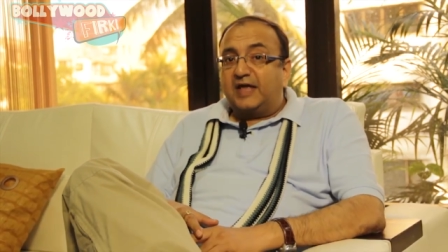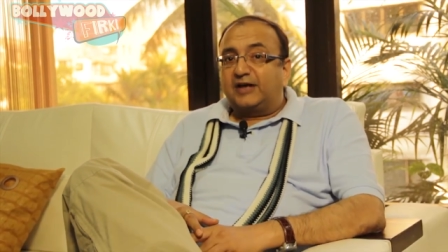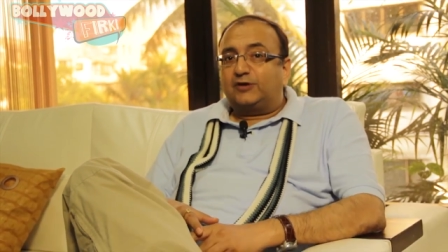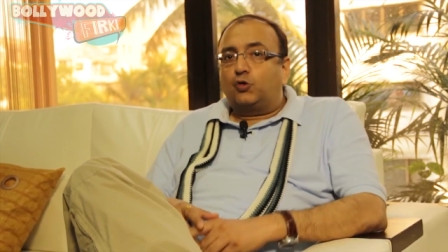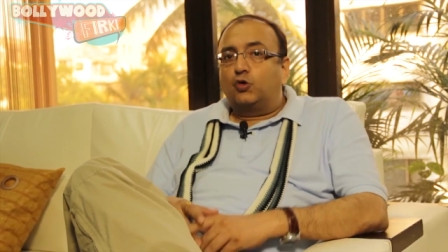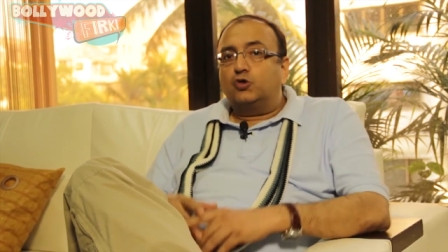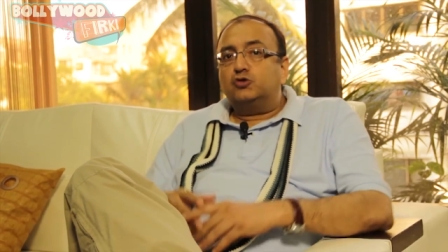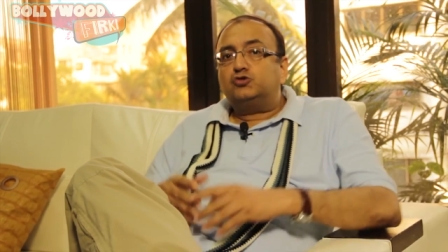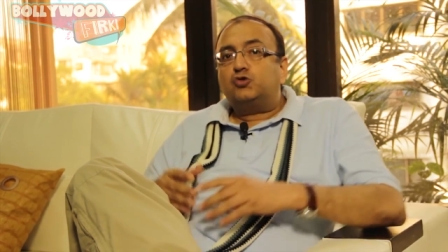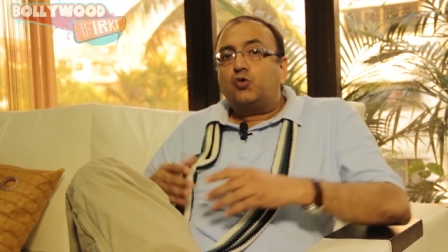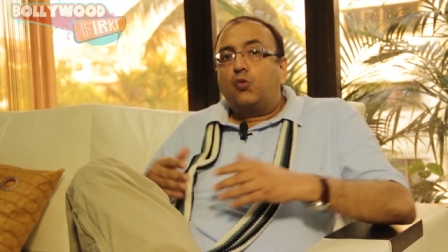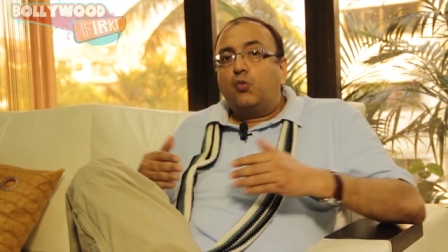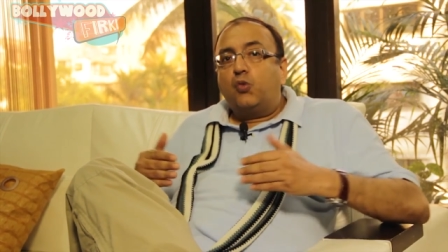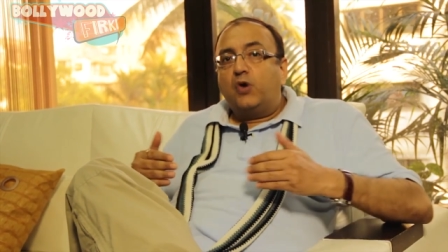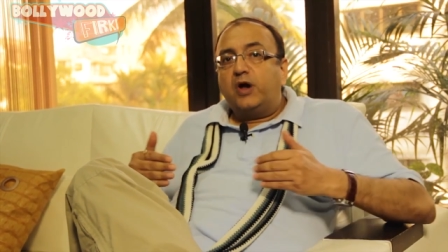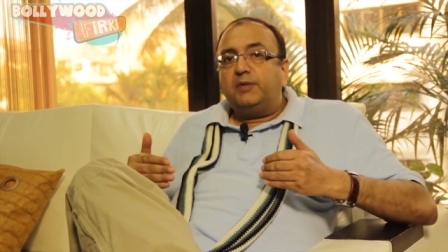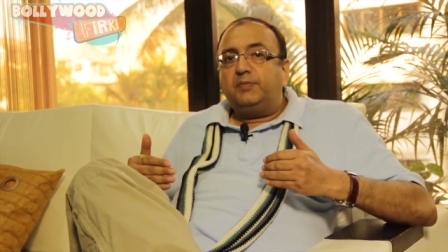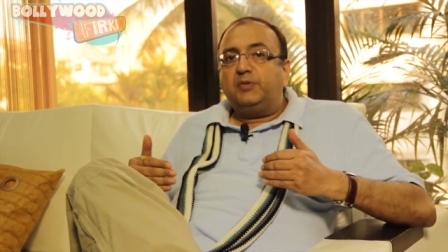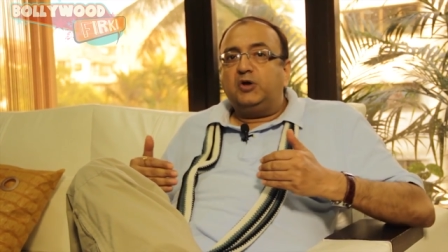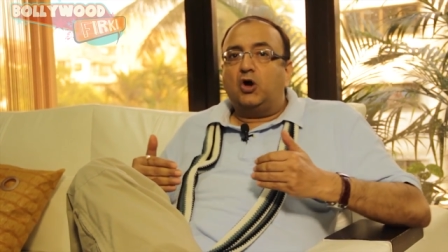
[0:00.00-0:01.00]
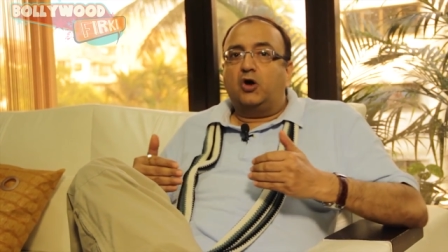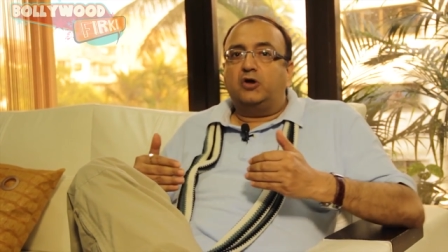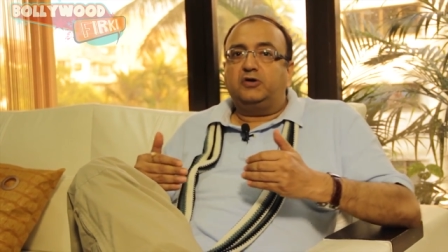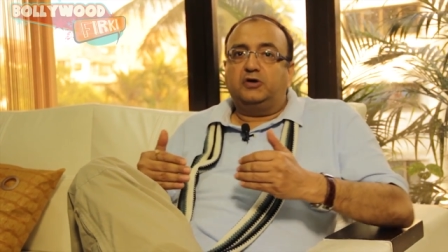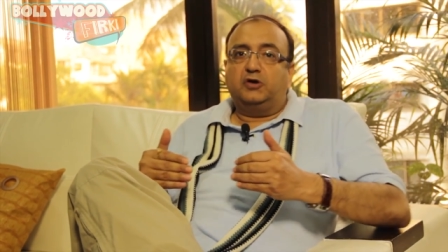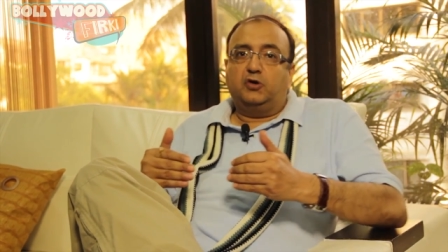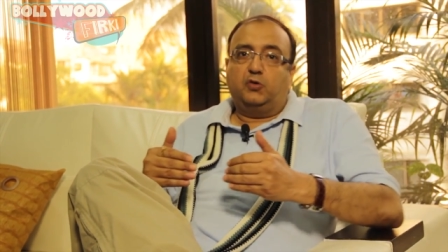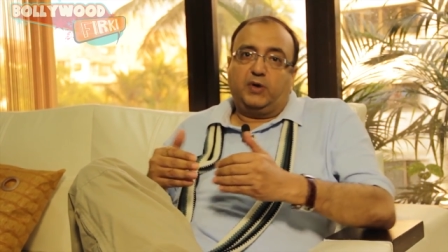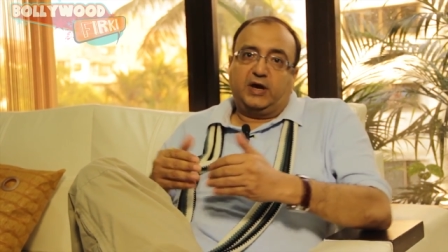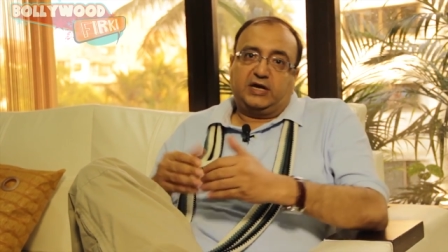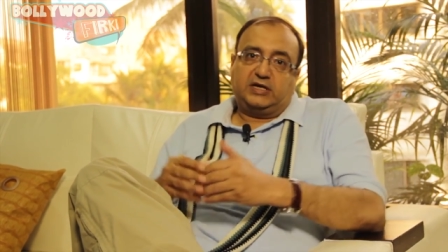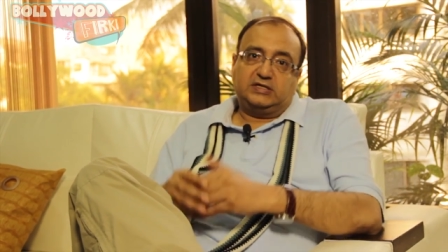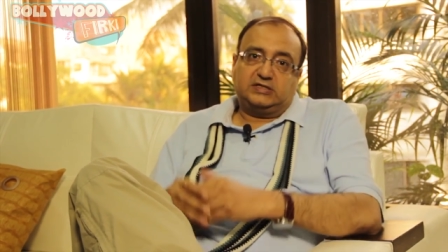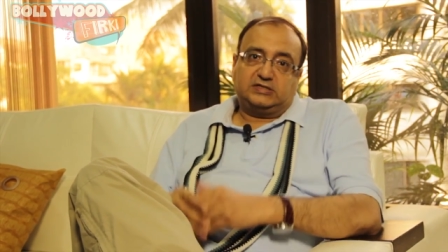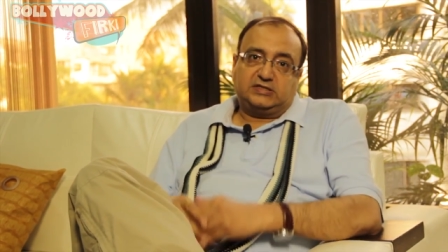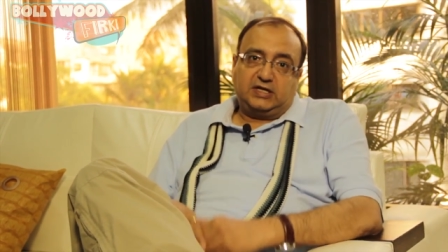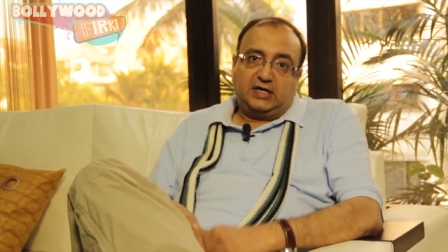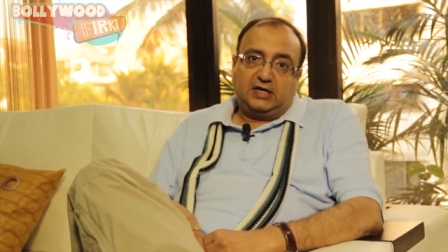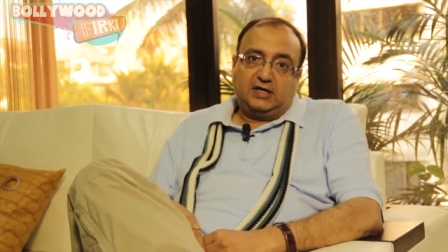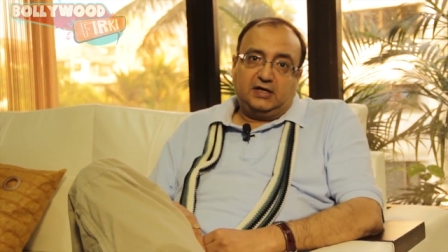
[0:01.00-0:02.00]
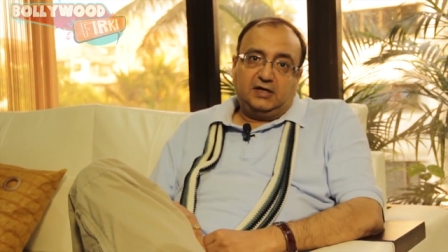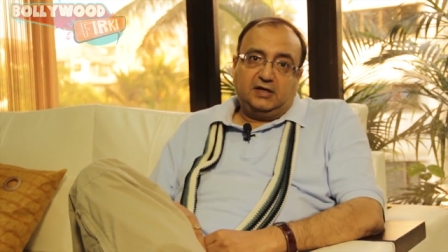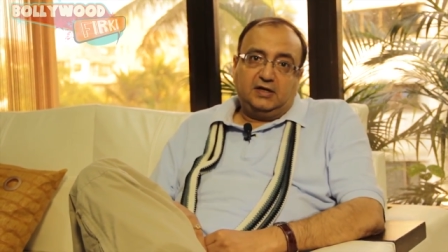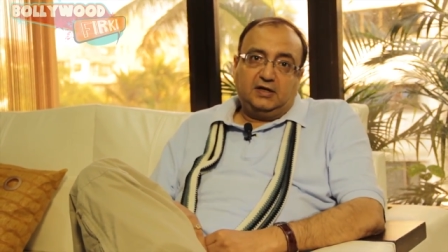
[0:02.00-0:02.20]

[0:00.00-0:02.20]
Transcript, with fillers: that goes way beyond A Wednesday.